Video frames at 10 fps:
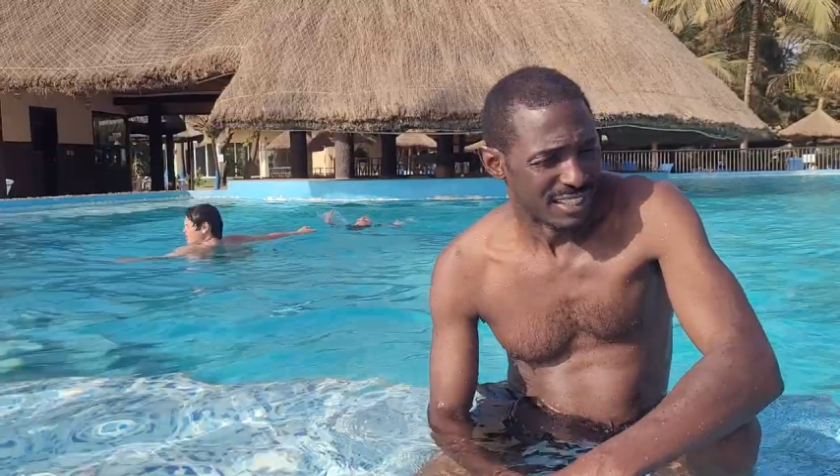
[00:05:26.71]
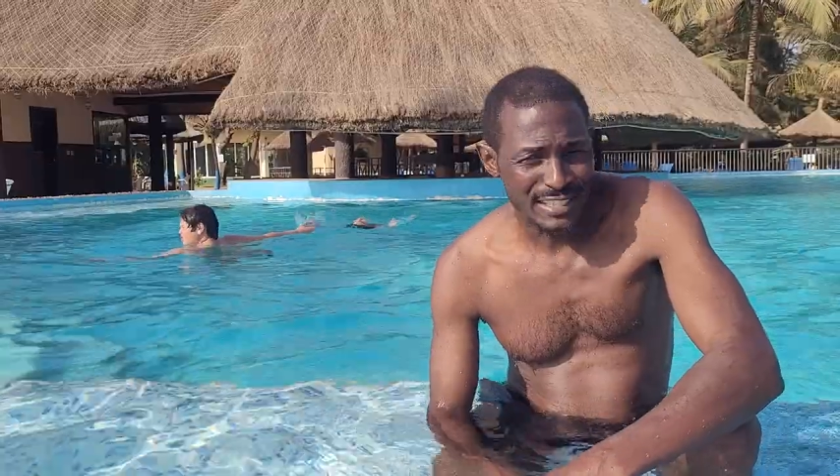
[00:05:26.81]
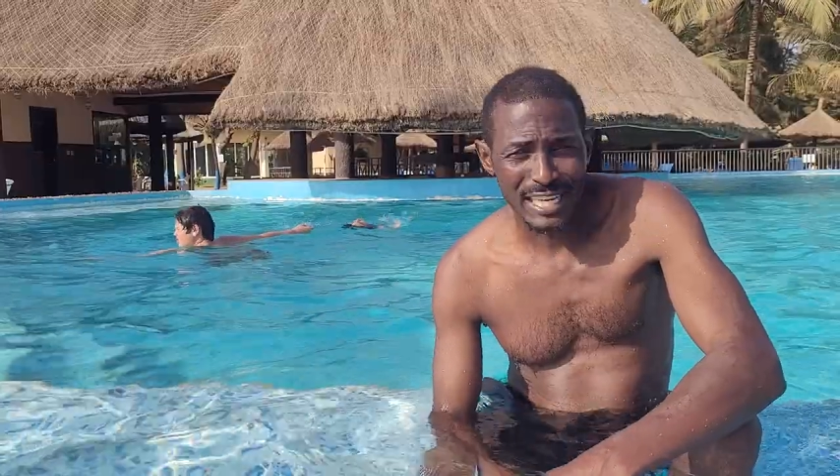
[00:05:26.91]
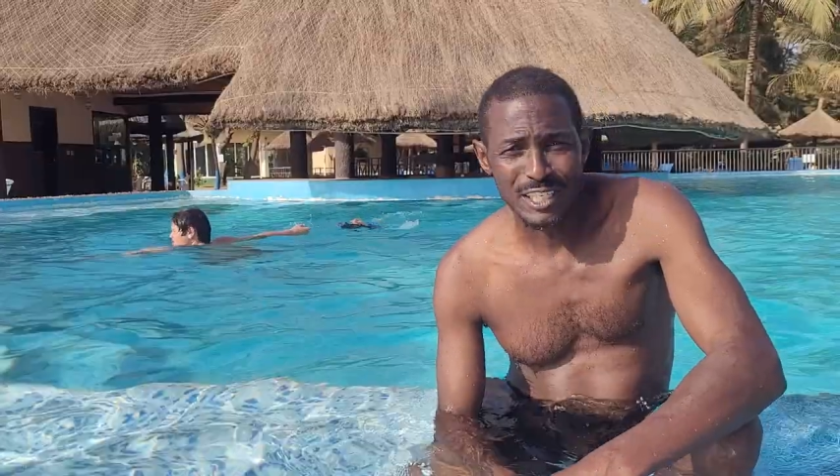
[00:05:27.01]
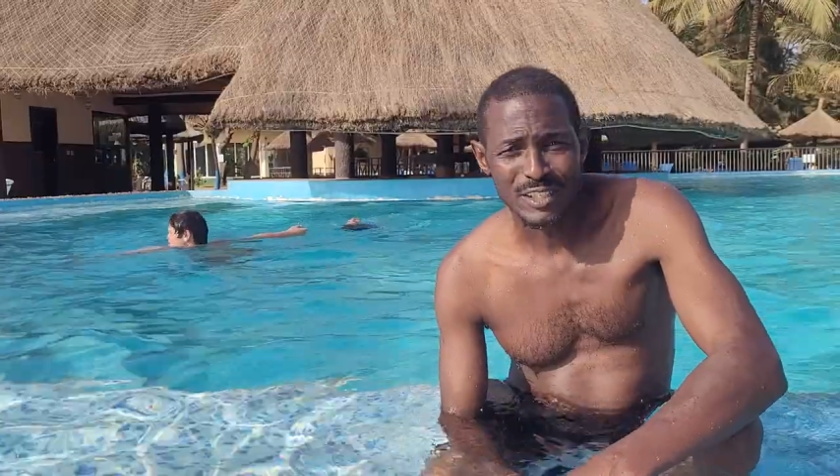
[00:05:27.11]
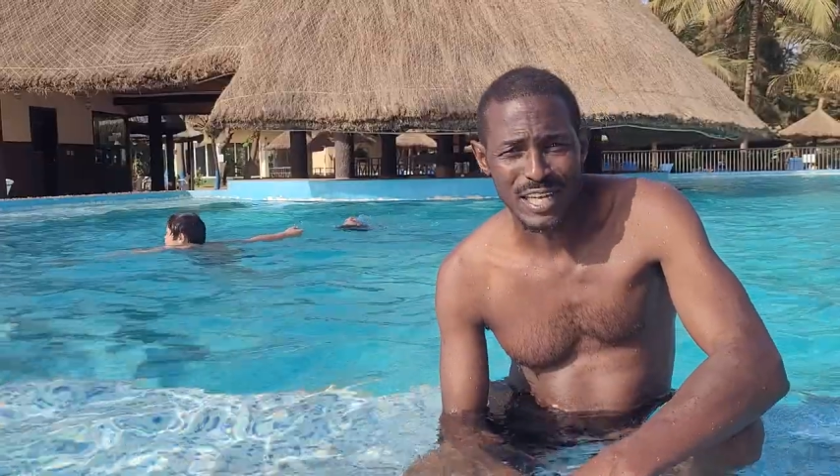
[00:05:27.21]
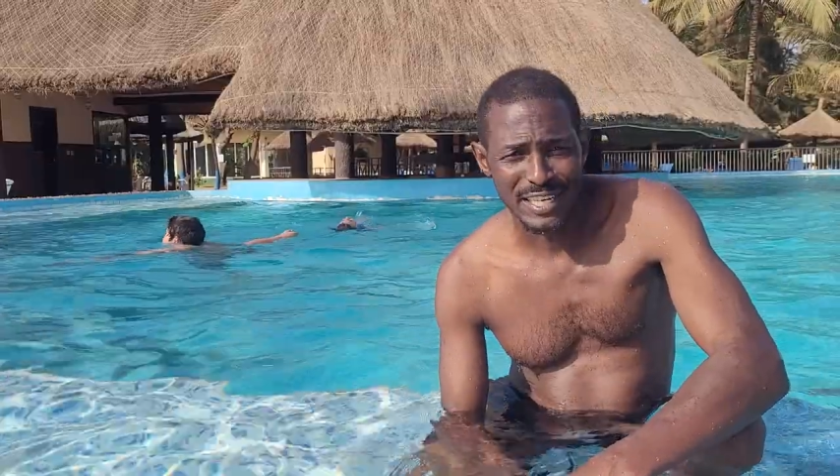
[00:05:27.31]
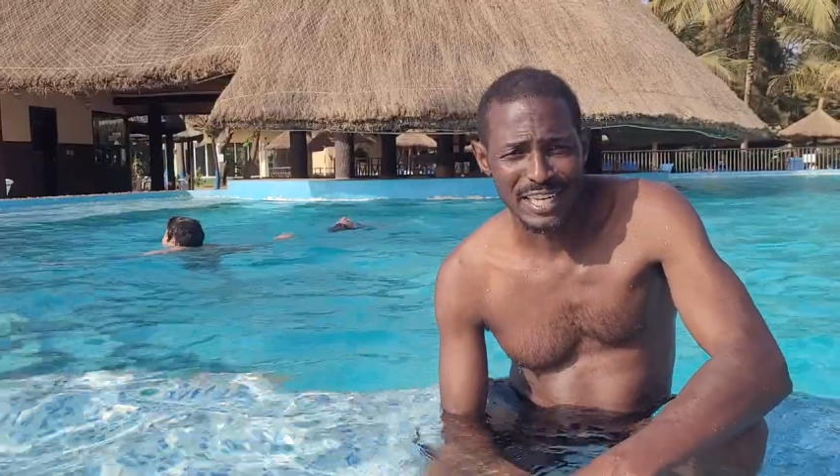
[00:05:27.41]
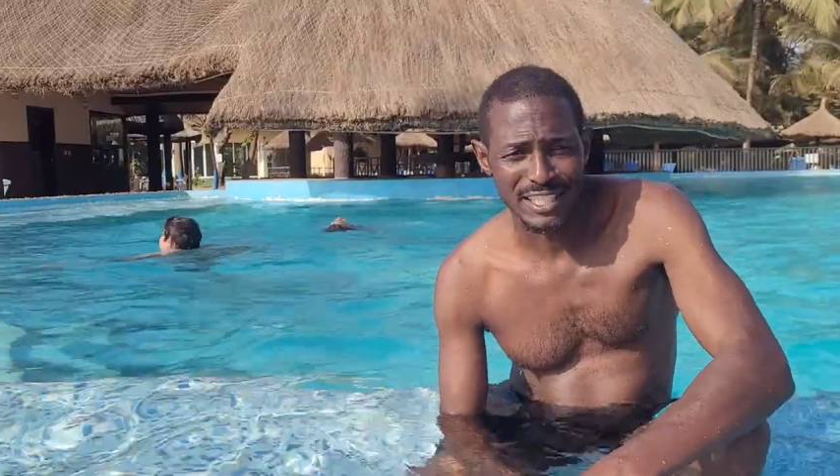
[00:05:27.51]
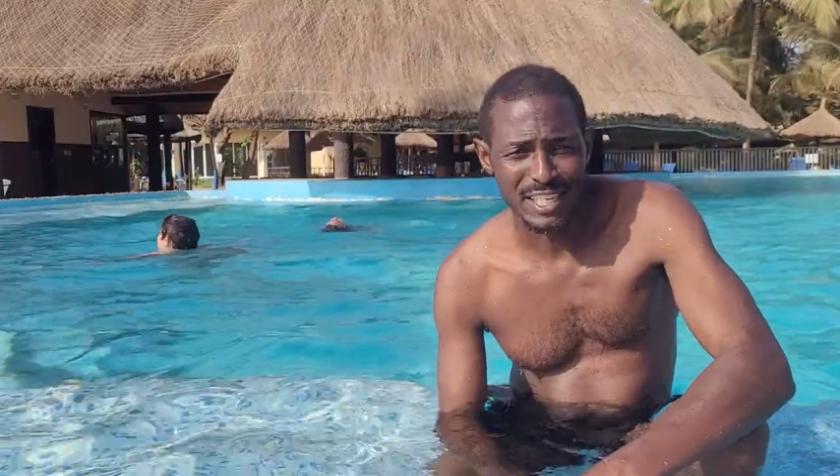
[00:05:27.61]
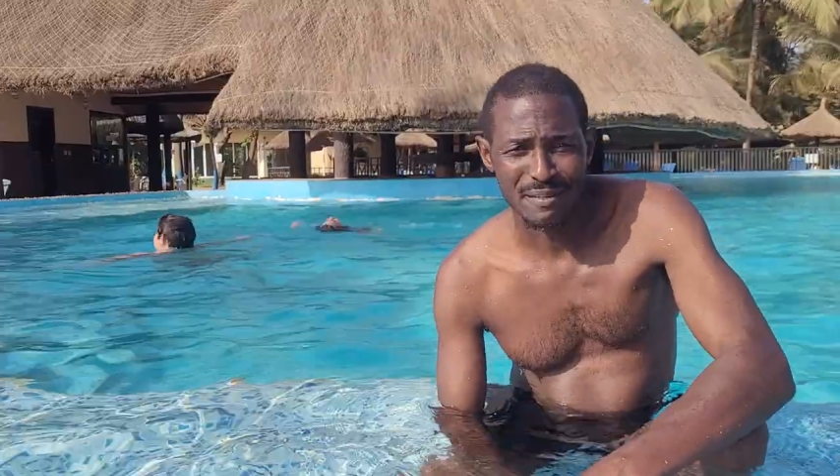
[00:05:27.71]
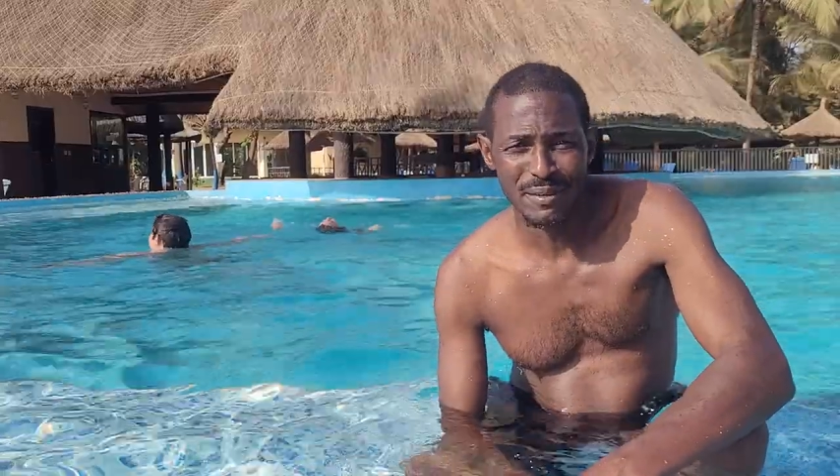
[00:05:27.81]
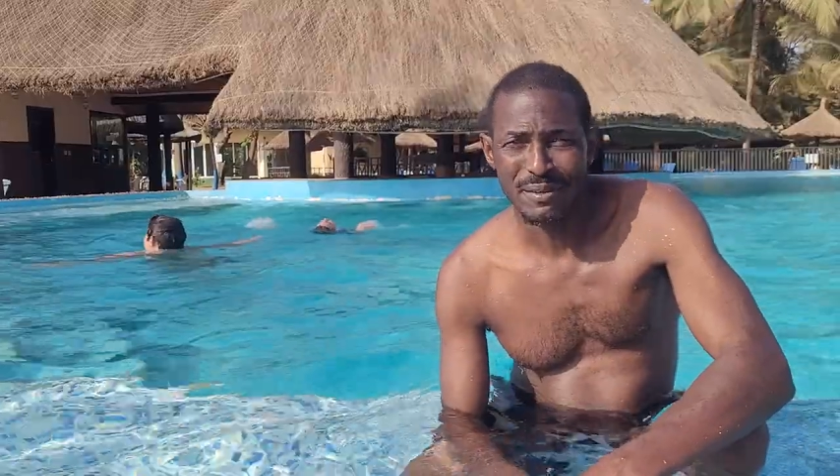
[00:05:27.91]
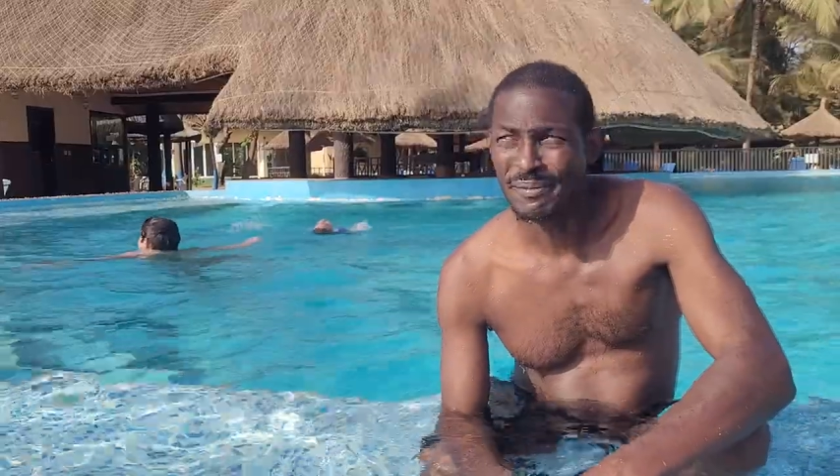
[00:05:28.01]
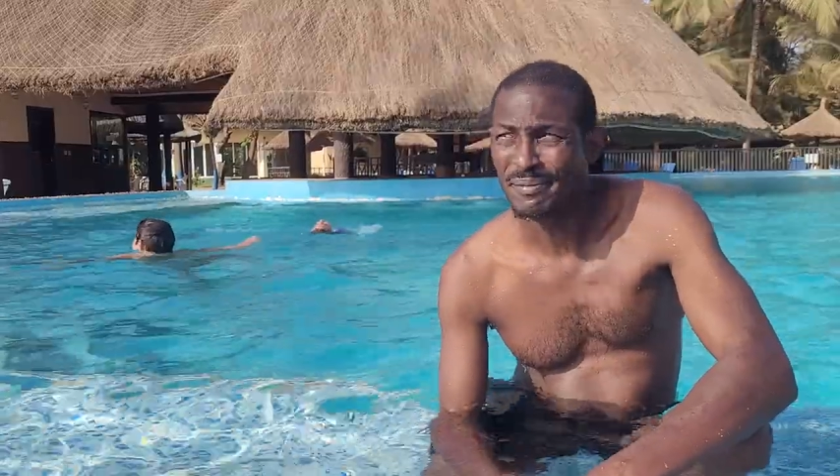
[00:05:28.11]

taking it to that next level.